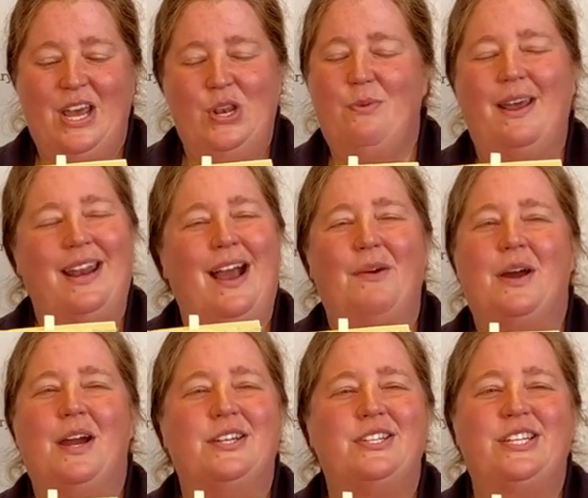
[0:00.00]
no matter how
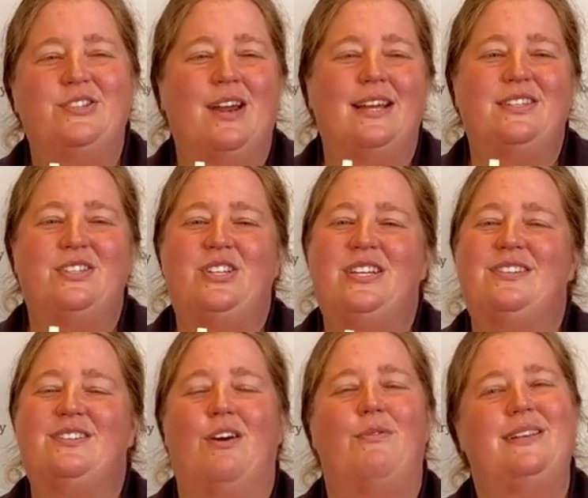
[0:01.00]
hard she tries,
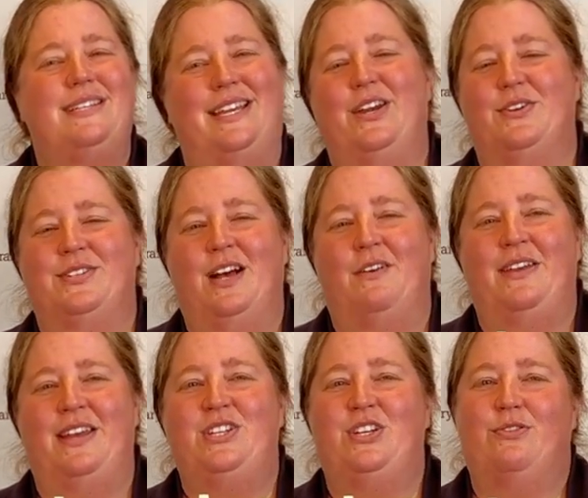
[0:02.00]
she's always getting herself
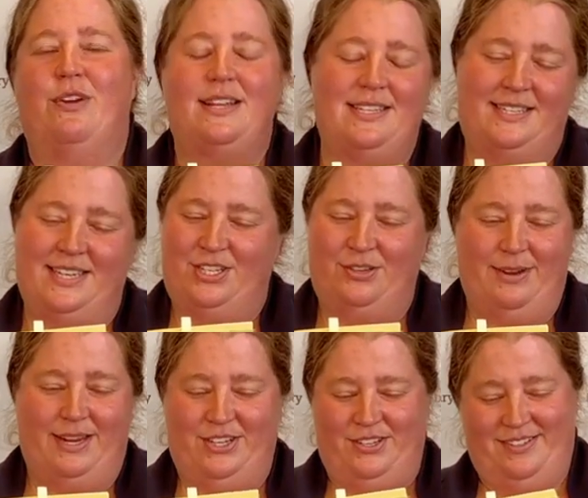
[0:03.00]
into crazy
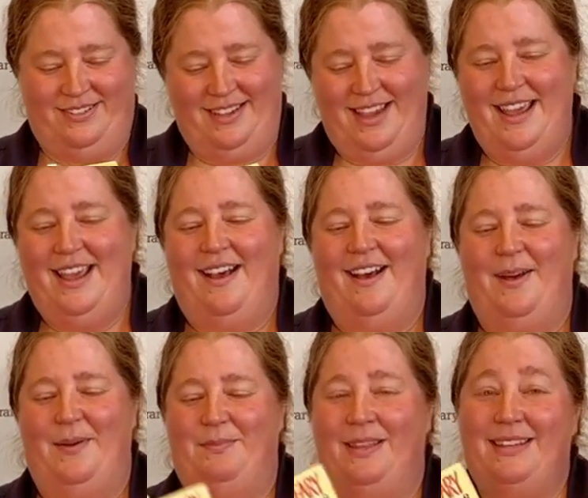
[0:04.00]
situations,
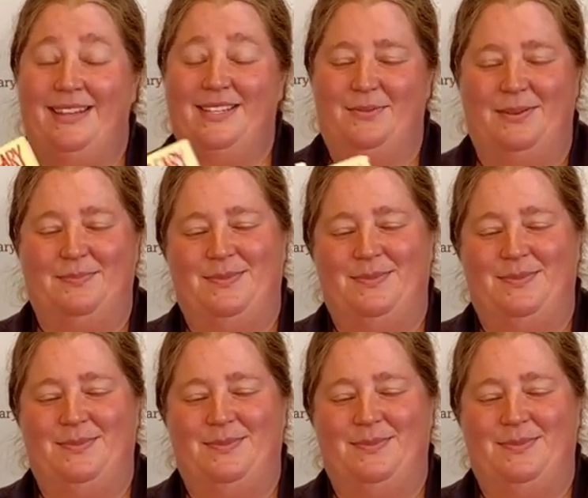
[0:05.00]
um, like this one.